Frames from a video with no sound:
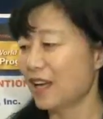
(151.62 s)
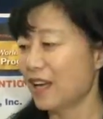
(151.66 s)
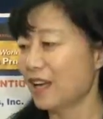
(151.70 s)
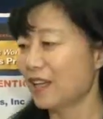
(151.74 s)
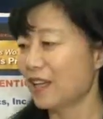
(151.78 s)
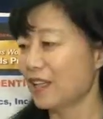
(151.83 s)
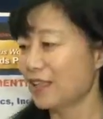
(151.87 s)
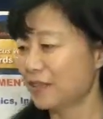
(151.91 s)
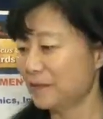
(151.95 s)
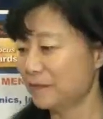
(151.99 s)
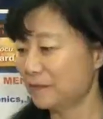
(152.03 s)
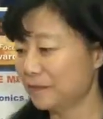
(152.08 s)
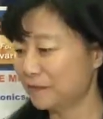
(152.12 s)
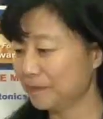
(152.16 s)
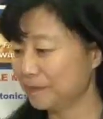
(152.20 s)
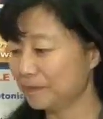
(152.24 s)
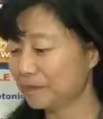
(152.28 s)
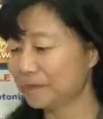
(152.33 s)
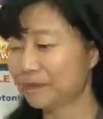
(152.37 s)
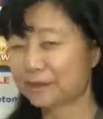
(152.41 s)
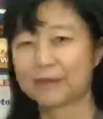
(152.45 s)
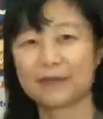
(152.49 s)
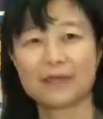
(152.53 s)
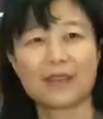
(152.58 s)
Um,
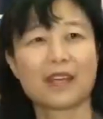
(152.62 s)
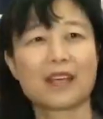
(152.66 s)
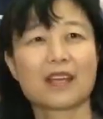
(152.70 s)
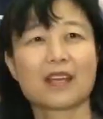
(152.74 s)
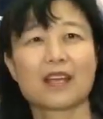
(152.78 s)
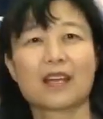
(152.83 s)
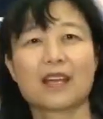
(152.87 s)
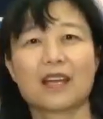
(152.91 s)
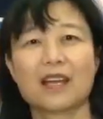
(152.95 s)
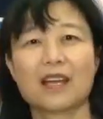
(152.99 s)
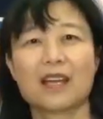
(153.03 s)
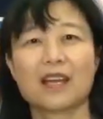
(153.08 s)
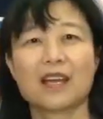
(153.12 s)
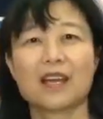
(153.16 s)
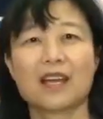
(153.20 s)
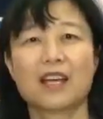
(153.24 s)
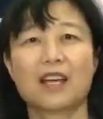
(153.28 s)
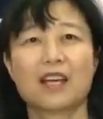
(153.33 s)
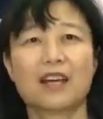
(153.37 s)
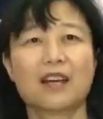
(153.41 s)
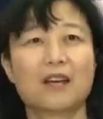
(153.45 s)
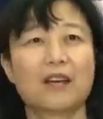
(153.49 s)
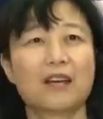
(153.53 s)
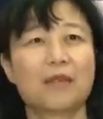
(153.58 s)

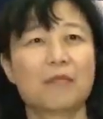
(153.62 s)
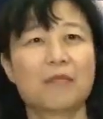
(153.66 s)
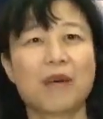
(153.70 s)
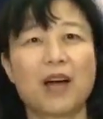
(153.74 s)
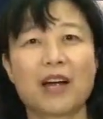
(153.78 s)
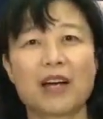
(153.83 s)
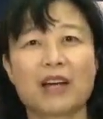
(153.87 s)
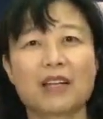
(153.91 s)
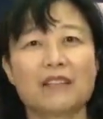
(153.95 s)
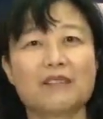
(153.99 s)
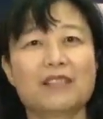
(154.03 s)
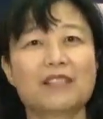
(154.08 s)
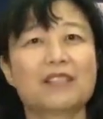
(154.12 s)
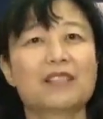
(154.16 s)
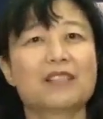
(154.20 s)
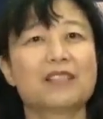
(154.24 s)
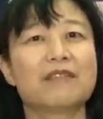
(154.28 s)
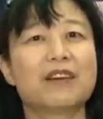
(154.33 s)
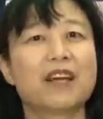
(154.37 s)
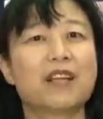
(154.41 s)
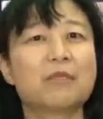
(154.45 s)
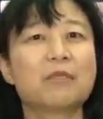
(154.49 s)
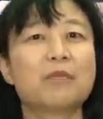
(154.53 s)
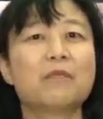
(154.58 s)
part of the
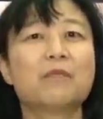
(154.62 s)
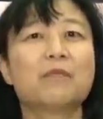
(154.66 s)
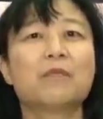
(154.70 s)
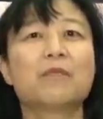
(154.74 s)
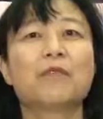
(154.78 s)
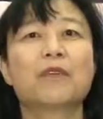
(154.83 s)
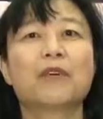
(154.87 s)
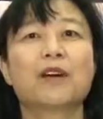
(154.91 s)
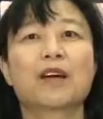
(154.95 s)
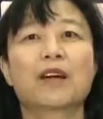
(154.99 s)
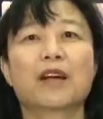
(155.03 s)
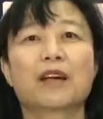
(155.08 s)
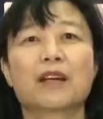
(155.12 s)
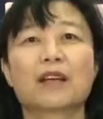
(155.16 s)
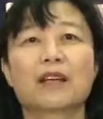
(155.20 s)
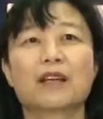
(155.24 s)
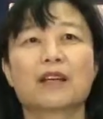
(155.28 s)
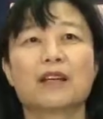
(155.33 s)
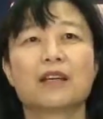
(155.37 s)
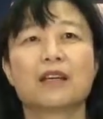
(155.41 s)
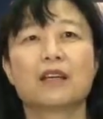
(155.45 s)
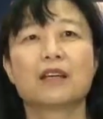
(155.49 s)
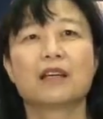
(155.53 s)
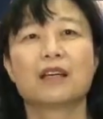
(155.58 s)
development work
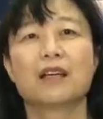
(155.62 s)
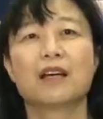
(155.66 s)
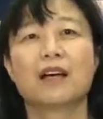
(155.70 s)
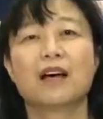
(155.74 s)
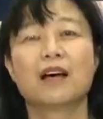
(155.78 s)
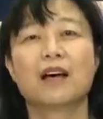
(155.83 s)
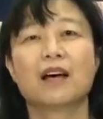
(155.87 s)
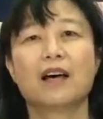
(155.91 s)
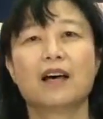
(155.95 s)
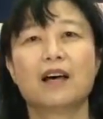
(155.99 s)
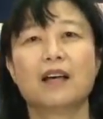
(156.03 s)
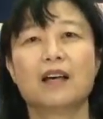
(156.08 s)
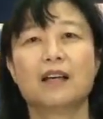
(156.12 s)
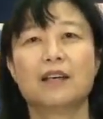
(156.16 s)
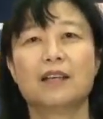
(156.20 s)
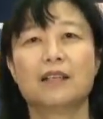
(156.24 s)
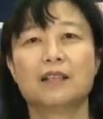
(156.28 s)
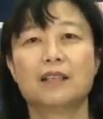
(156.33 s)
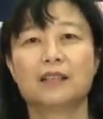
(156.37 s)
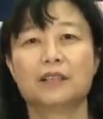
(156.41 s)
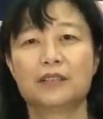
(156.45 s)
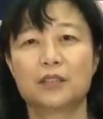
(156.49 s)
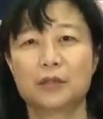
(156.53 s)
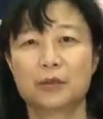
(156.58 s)

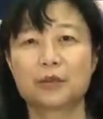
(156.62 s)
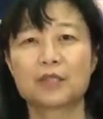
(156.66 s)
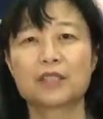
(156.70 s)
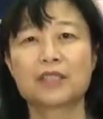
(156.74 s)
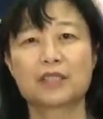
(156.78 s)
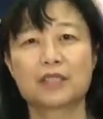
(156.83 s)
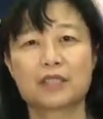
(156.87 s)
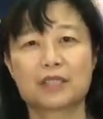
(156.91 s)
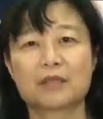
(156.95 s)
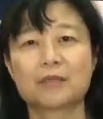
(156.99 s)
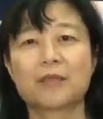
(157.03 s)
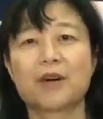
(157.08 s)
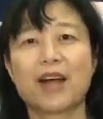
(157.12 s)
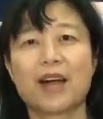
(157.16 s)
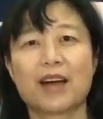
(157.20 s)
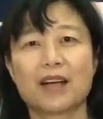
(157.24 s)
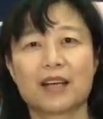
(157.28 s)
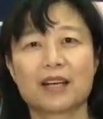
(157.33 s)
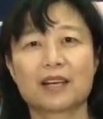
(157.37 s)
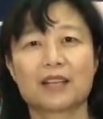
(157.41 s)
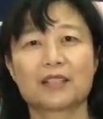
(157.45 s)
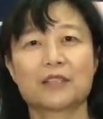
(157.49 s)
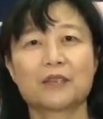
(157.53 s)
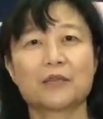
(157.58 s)
uh, towards this
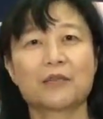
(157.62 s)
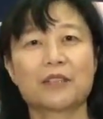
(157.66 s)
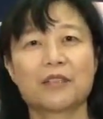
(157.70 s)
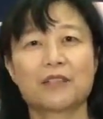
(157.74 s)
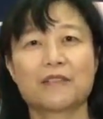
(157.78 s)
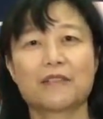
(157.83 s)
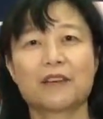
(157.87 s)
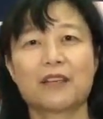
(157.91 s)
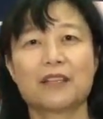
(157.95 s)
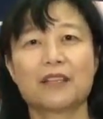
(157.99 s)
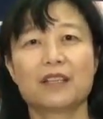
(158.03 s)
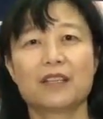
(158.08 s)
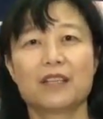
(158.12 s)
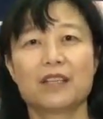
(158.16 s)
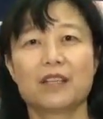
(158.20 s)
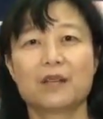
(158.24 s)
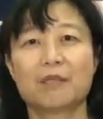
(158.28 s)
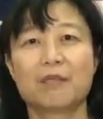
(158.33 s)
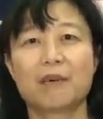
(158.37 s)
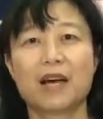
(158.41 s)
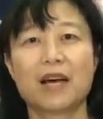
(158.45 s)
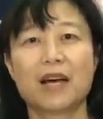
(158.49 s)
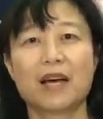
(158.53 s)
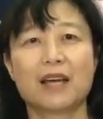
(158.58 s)
product that was
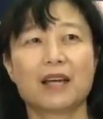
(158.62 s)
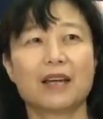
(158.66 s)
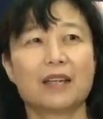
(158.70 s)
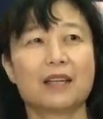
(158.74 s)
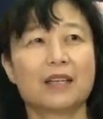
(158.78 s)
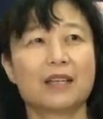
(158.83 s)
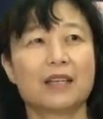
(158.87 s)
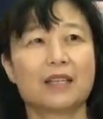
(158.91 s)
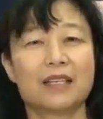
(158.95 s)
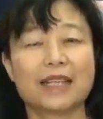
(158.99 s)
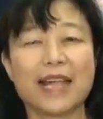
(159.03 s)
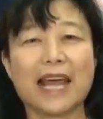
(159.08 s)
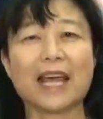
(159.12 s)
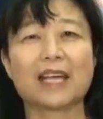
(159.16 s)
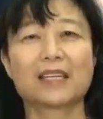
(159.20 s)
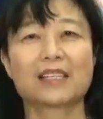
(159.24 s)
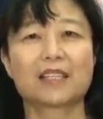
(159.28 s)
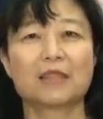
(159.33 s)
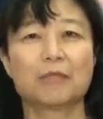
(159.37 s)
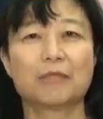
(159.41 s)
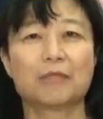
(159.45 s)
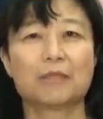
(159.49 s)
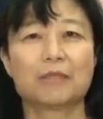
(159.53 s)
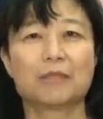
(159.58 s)
funded by a
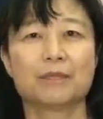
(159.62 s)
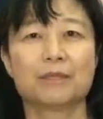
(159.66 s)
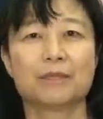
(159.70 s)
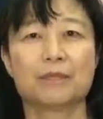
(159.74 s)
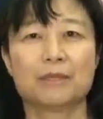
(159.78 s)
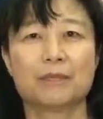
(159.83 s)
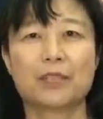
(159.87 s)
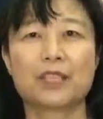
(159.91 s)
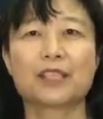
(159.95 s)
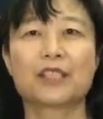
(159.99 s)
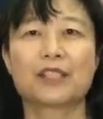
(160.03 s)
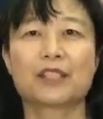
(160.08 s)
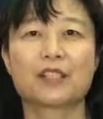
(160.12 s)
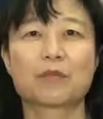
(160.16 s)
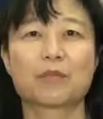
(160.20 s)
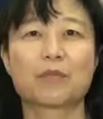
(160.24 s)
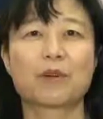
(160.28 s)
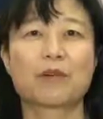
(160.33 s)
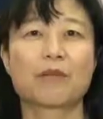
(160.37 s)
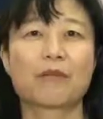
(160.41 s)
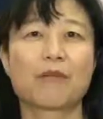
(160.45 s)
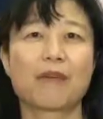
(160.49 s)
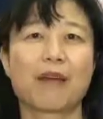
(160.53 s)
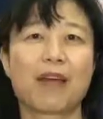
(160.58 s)
NASA research
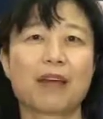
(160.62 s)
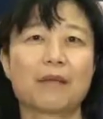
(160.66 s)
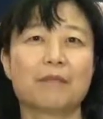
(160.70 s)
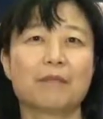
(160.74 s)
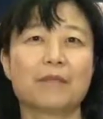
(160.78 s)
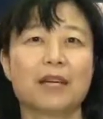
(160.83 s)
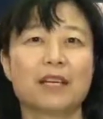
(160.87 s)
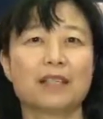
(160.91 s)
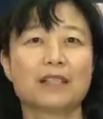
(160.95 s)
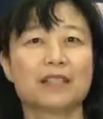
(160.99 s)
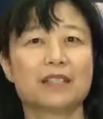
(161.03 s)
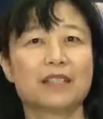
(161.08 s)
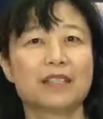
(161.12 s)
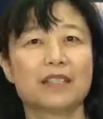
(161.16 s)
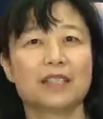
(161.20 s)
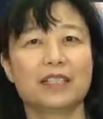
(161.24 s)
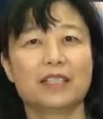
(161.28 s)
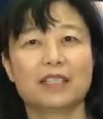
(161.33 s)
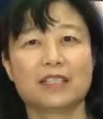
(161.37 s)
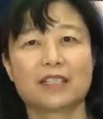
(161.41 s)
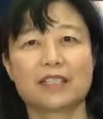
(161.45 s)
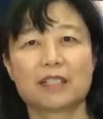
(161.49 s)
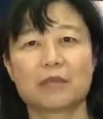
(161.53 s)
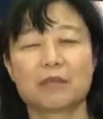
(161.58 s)
program under the
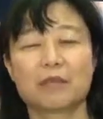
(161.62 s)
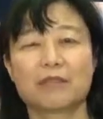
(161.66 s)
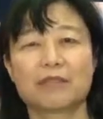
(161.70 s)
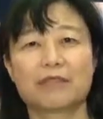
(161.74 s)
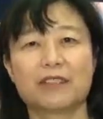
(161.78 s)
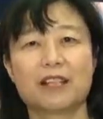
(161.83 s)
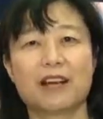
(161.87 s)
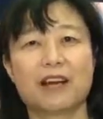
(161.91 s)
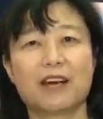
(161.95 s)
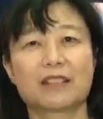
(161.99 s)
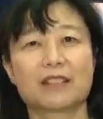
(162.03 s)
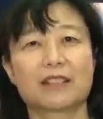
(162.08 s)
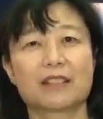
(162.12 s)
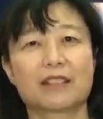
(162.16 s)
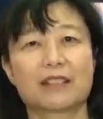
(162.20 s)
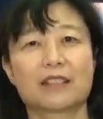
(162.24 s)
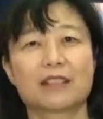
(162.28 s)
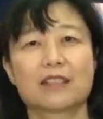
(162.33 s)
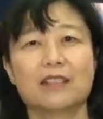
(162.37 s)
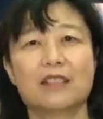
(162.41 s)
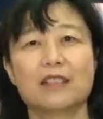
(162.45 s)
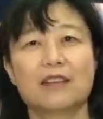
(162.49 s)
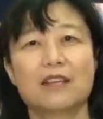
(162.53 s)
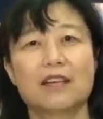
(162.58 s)
leadership of
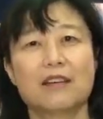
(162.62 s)
Dr.